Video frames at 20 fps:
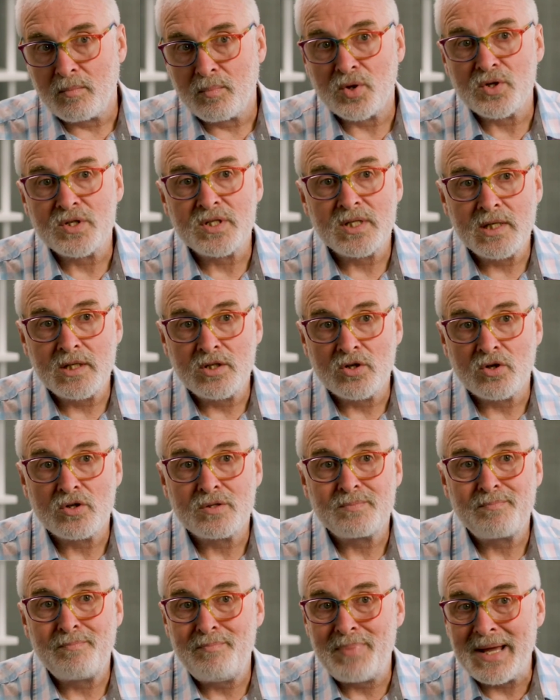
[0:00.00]
procedures
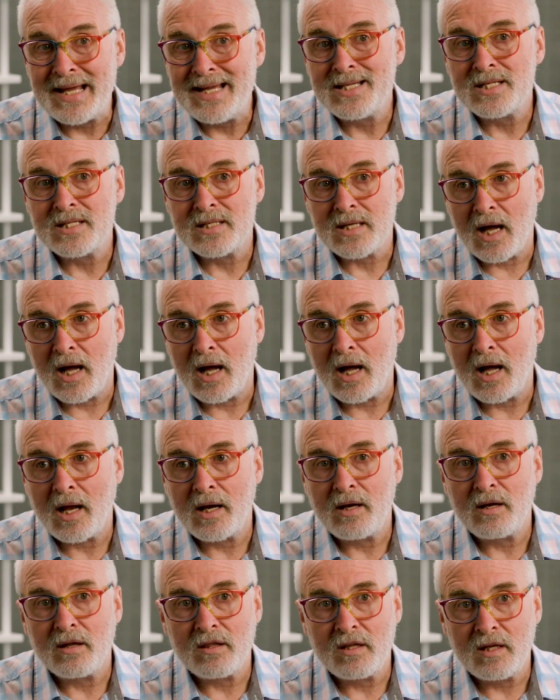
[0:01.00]
based on
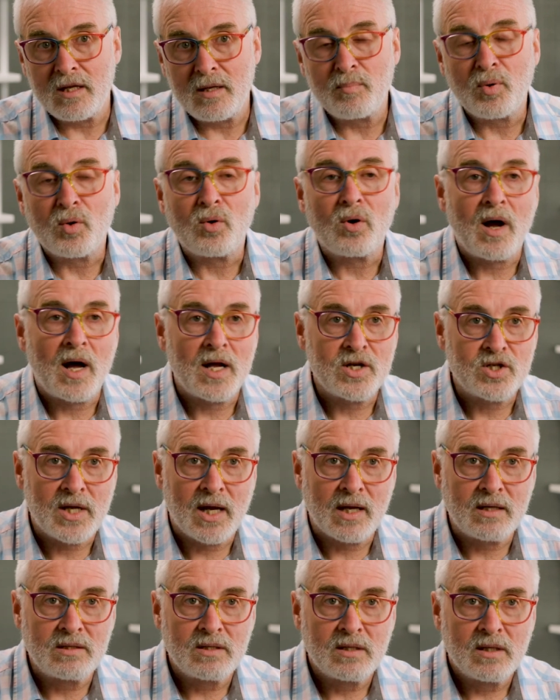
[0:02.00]
the
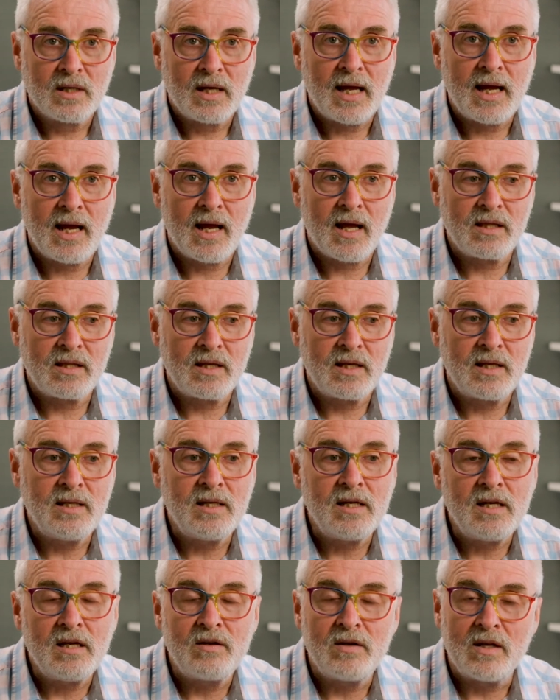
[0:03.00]
project and the
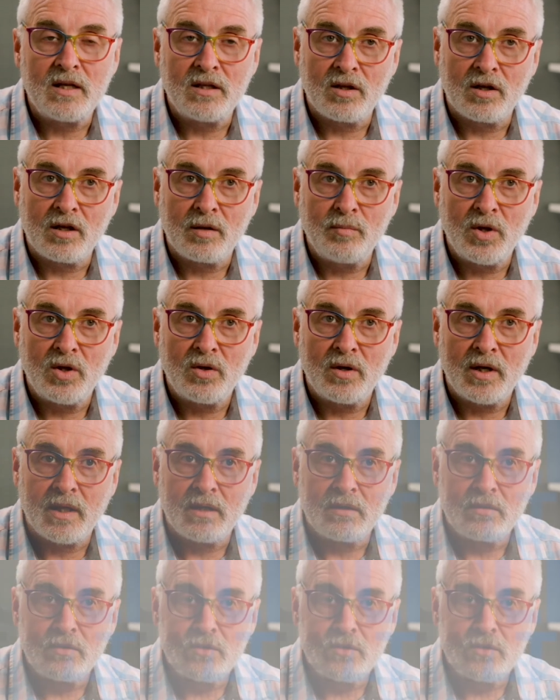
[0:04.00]
need in the community.